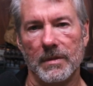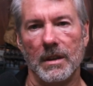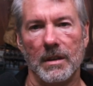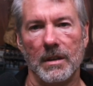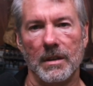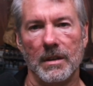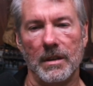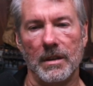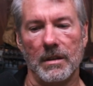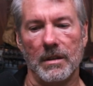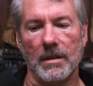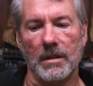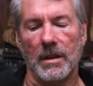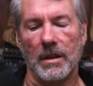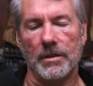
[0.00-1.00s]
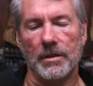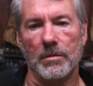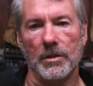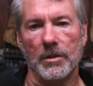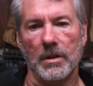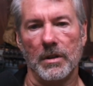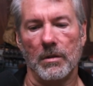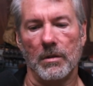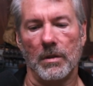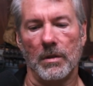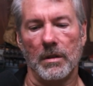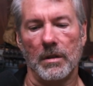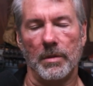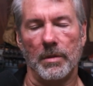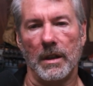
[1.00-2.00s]
the customers don't want
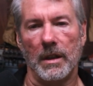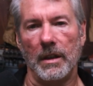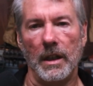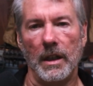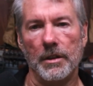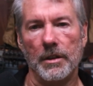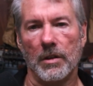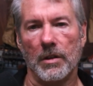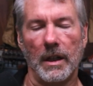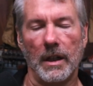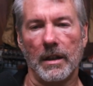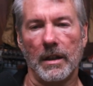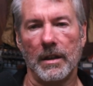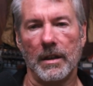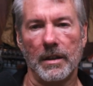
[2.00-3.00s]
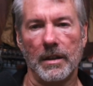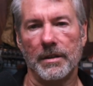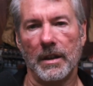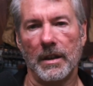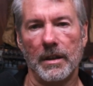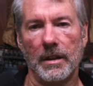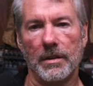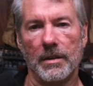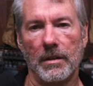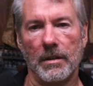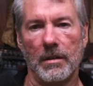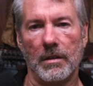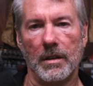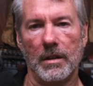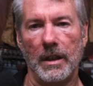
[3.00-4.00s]
to buy 8-track cassettes
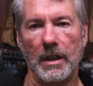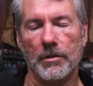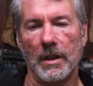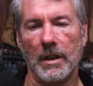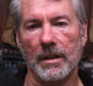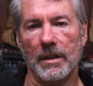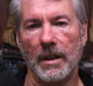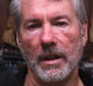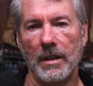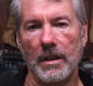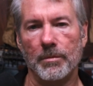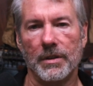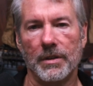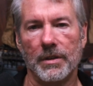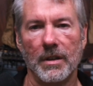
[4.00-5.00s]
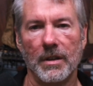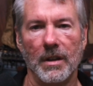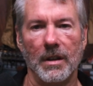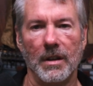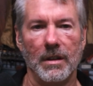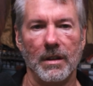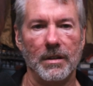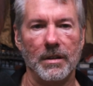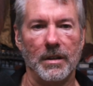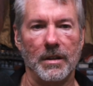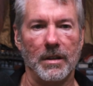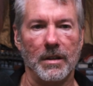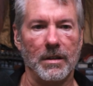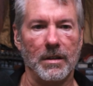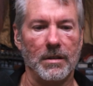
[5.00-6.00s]
or 8-track tapes,
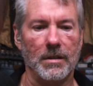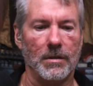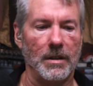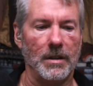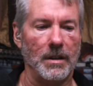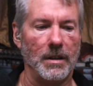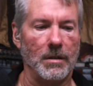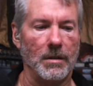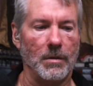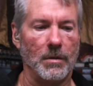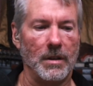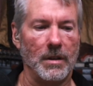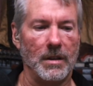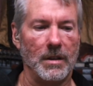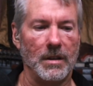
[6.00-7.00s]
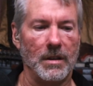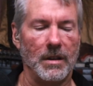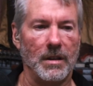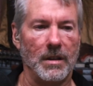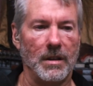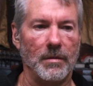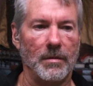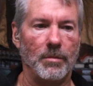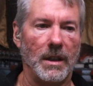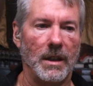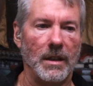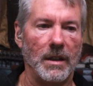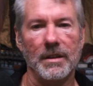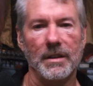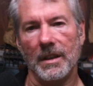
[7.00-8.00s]
or they don't want to
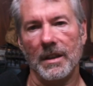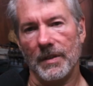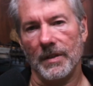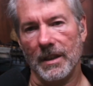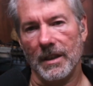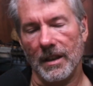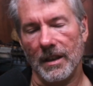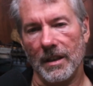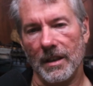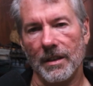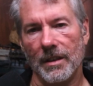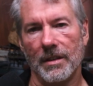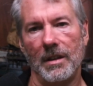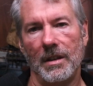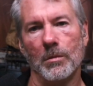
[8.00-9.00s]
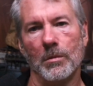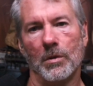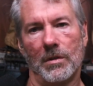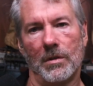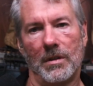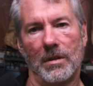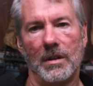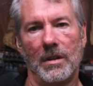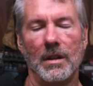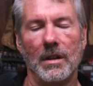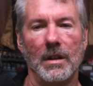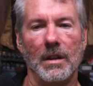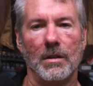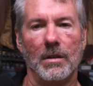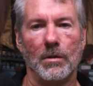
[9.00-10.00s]
buy DVDs anymore,
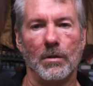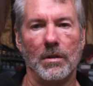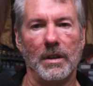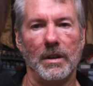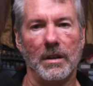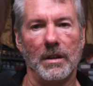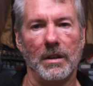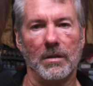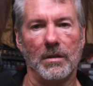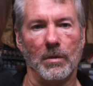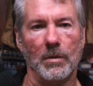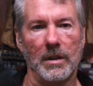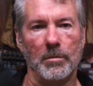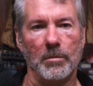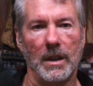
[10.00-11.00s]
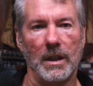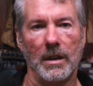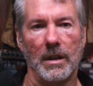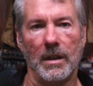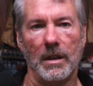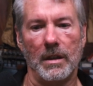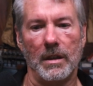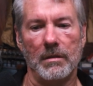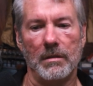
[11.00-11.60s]
or they don't want to buy,